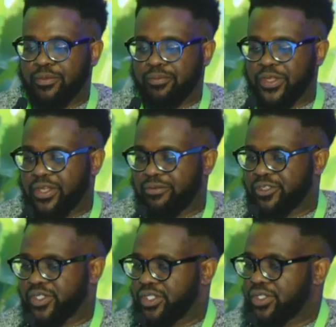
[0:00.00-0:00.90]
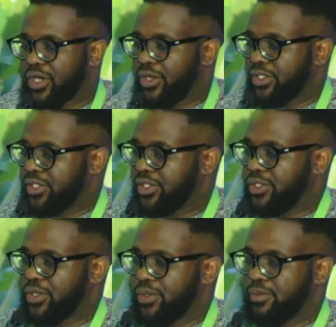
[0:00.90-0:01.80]
big emphasis on
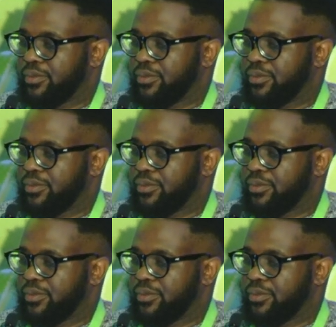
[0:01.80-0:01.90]
the